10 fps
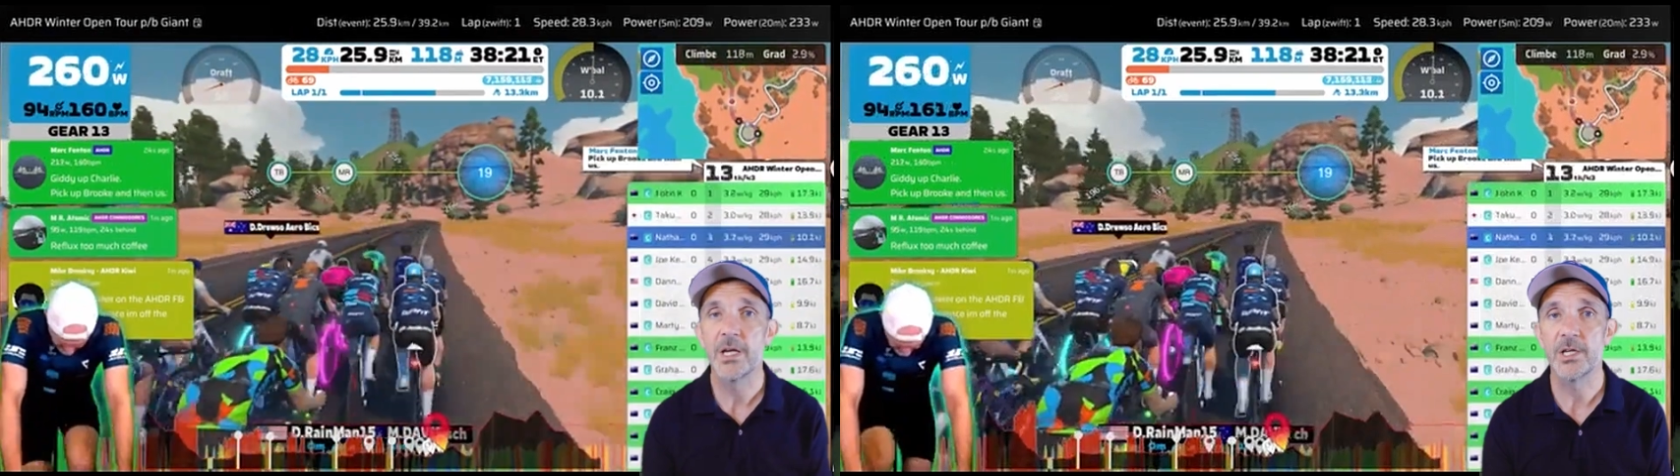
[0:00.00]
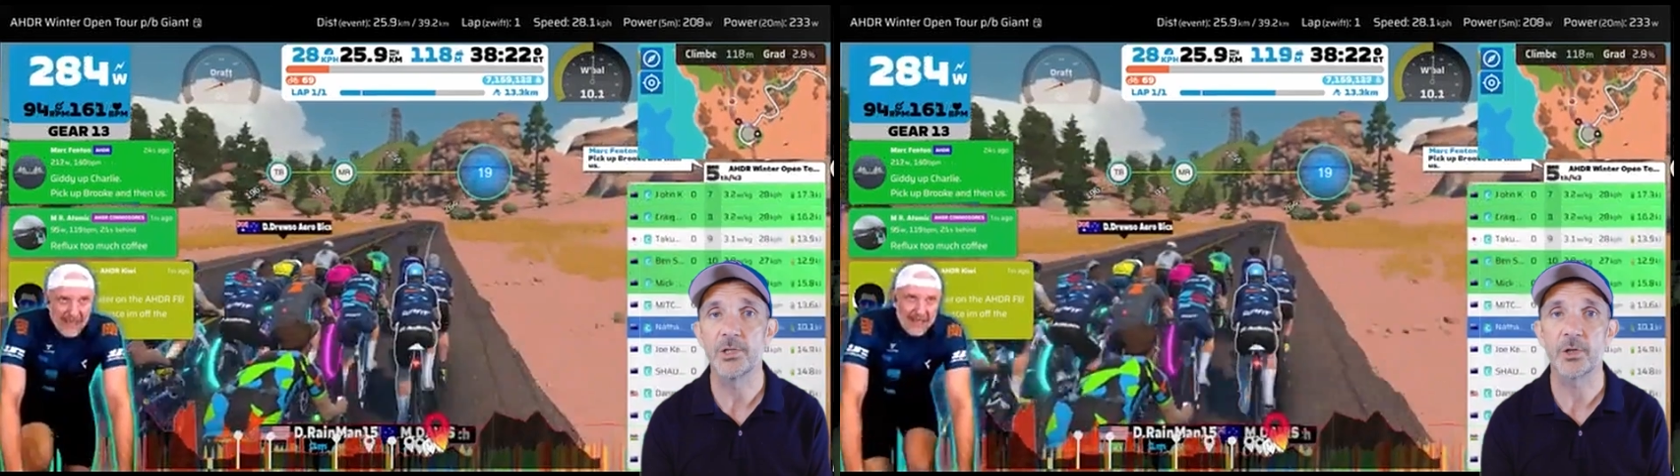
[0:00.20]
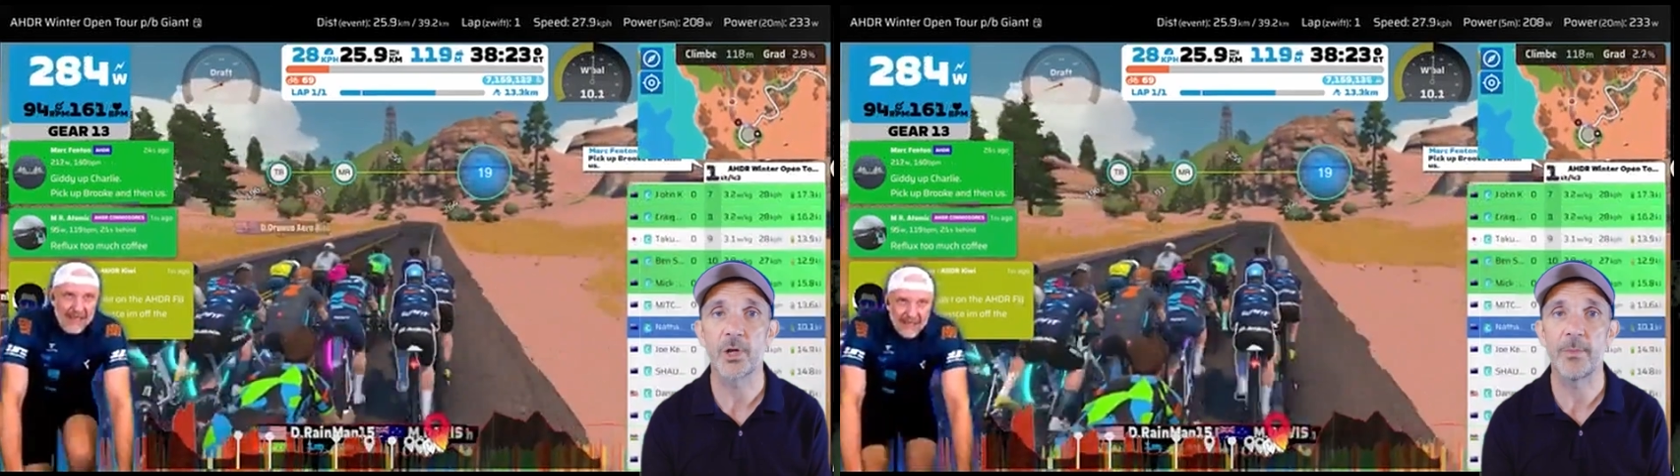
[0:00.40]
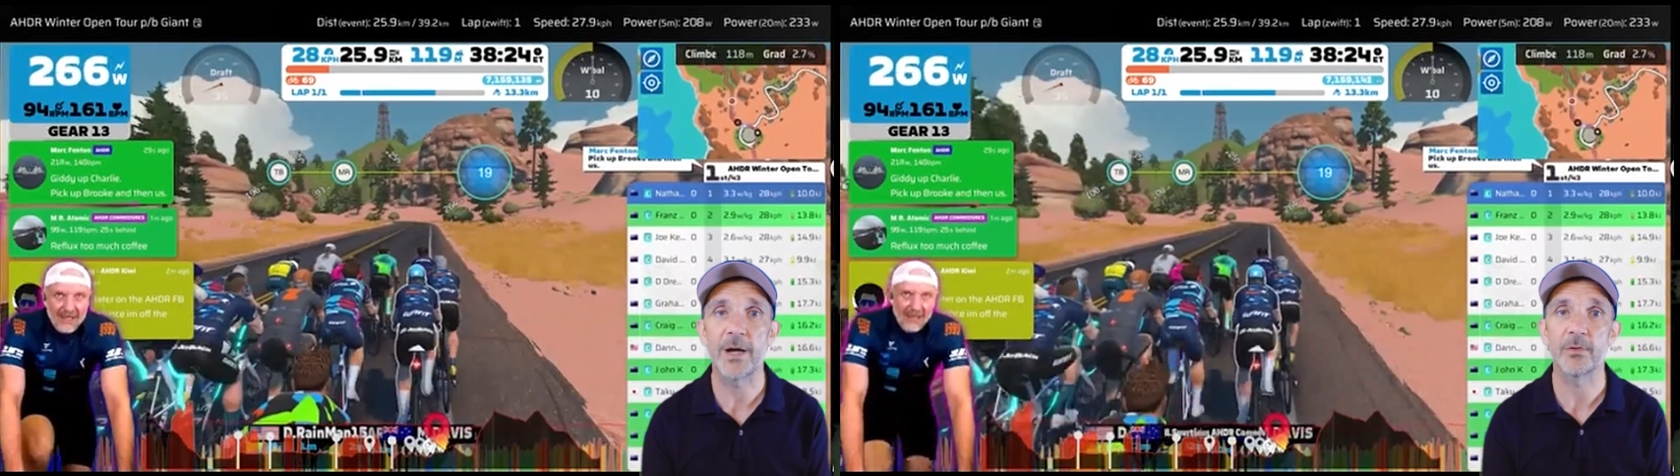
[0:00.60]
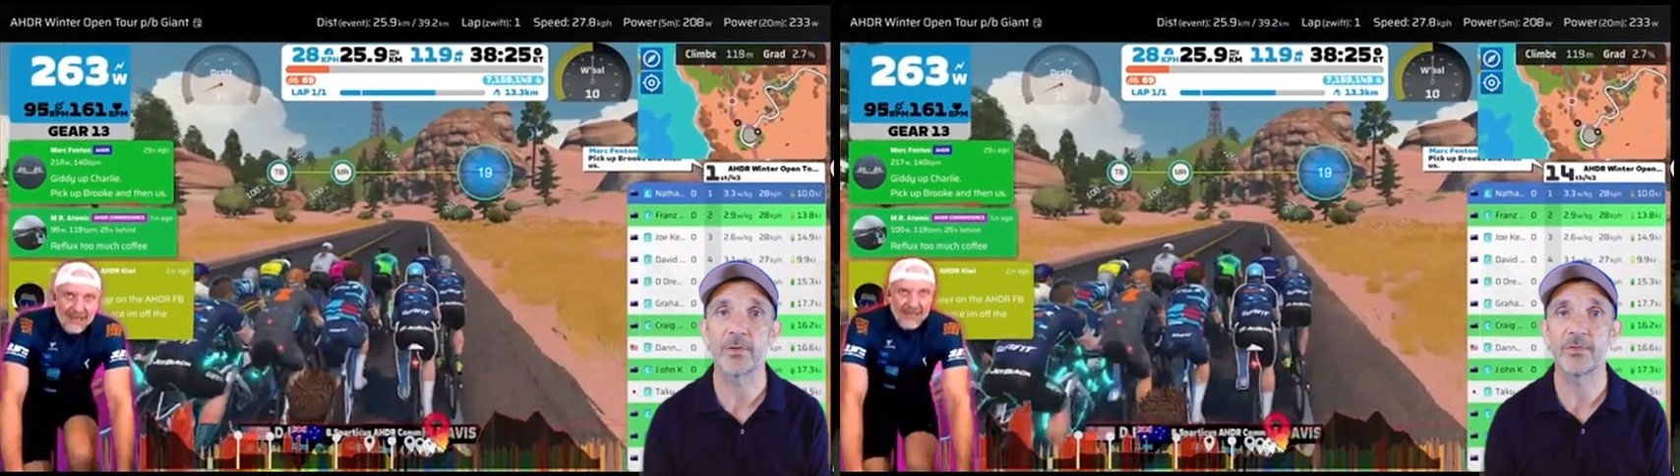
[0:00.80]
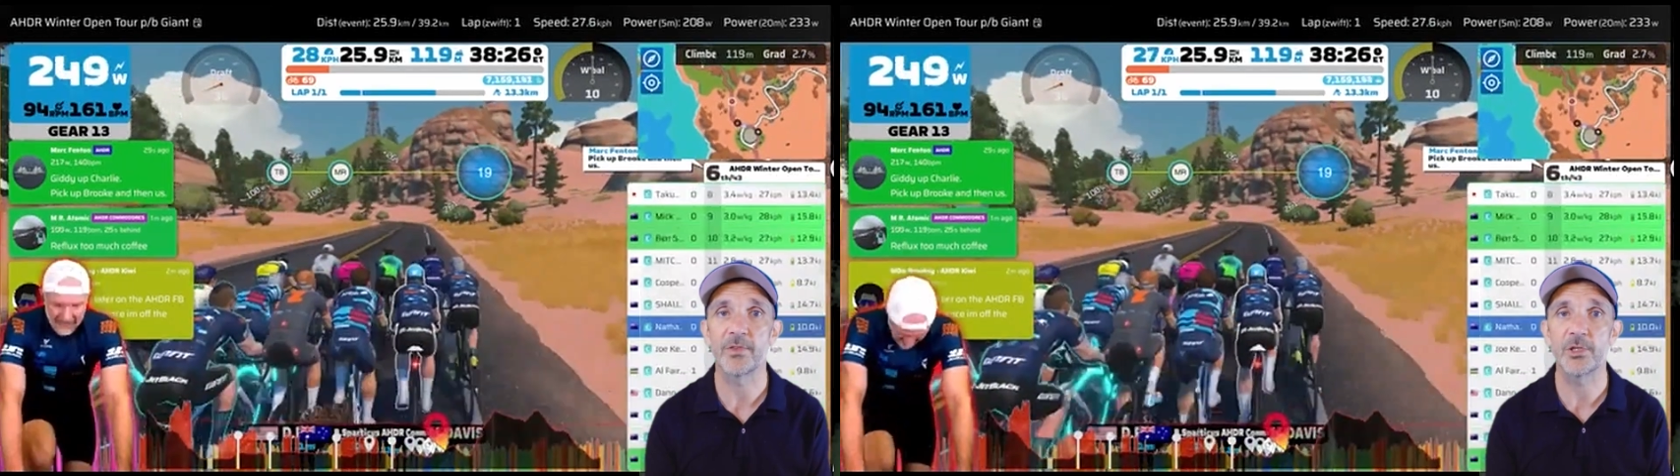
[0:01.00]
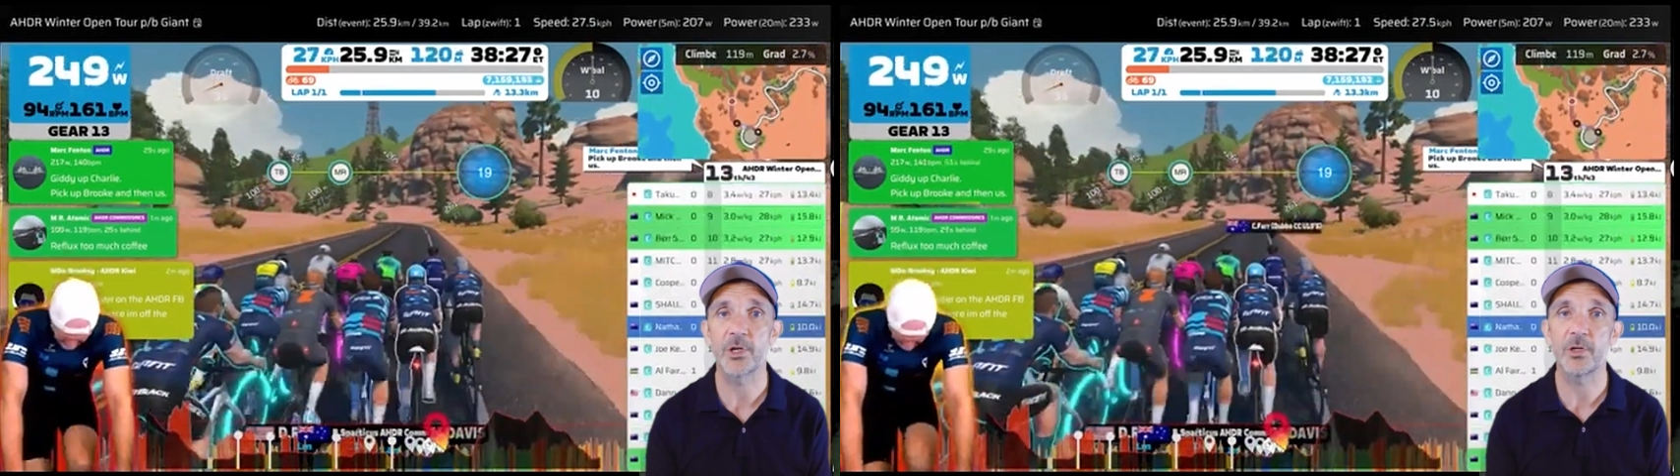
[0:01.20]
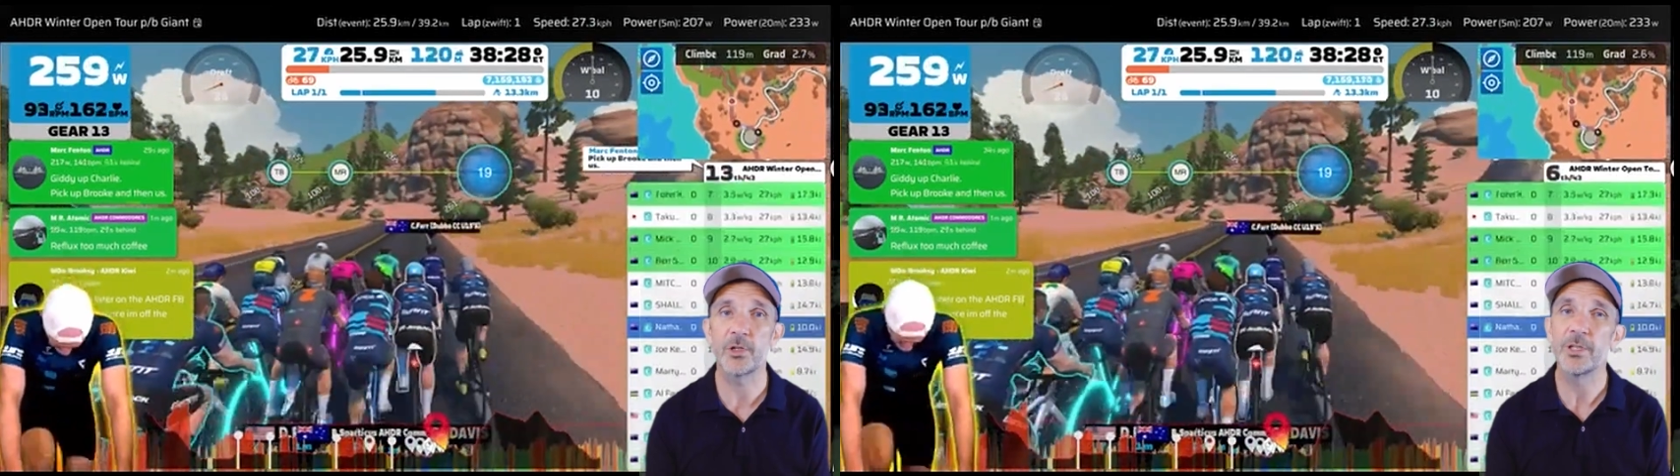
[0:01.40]
as you come out of the
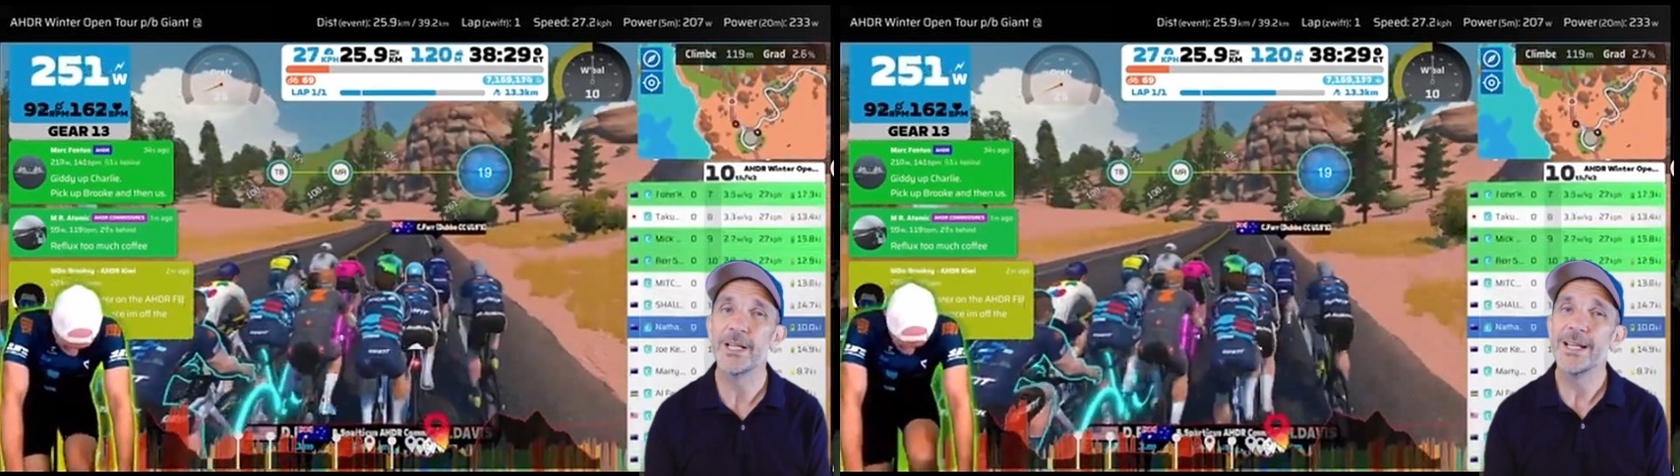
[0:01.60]
jungle.